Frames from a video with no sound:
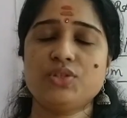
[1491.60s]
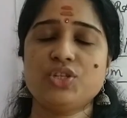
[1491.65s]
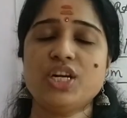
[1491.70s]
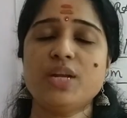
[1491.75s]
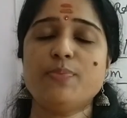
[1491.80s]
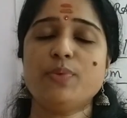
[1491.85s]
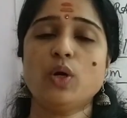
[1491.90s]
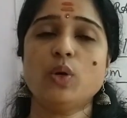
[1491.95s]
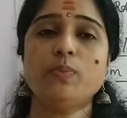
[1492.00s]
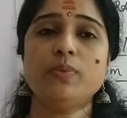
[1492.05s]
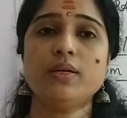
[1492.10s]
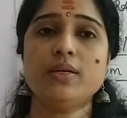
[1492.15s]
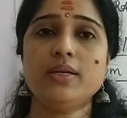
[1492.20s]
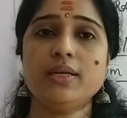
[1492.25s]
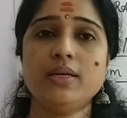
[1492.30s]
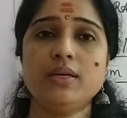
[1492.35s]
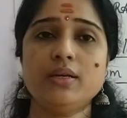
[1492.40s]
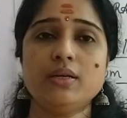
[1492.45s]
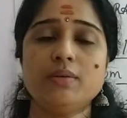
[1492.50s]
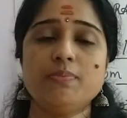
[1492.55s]
study
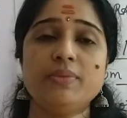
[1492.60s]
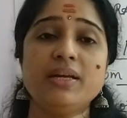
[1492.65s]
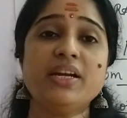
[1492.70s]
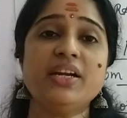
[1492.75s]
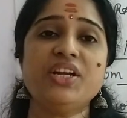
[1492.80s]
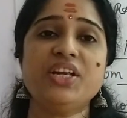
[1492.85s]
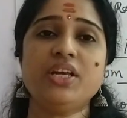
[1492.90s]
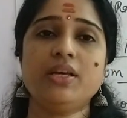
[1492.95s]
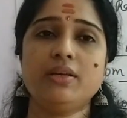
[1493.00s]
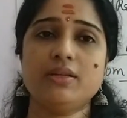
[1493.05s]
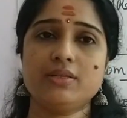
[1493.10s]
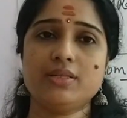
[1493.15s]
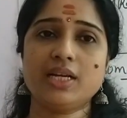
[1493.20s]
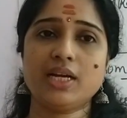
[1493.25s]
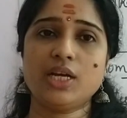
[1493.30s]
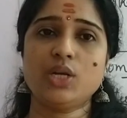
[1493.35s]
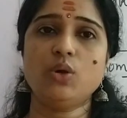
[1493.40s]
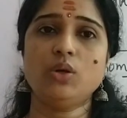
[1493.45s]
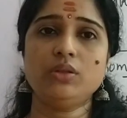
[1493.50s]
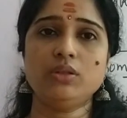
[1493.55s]
properly, be ready,
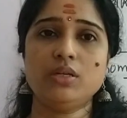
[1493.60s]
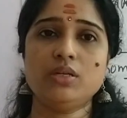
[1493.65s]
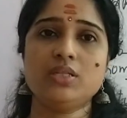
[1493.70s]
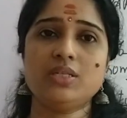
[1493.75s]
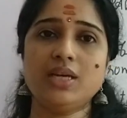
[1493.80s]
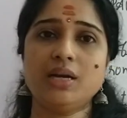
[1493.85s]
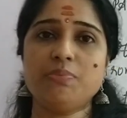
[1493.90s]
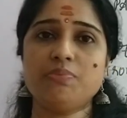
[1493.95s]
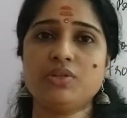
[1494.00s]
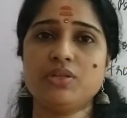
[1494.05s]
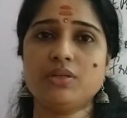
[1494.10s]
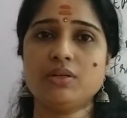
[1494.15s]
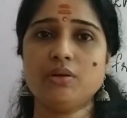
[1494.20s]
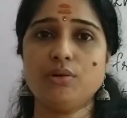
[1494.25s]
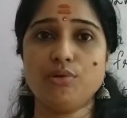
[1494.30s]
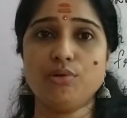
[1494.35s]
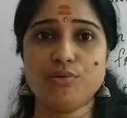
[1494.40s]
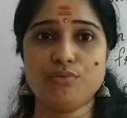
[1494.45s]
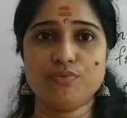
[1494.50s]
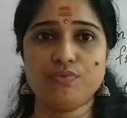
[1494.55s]
second or third chapter,
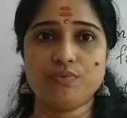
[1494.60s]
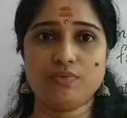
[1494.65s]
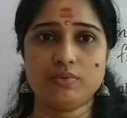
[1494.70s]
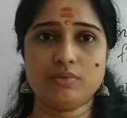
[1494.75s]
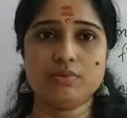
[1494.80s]
or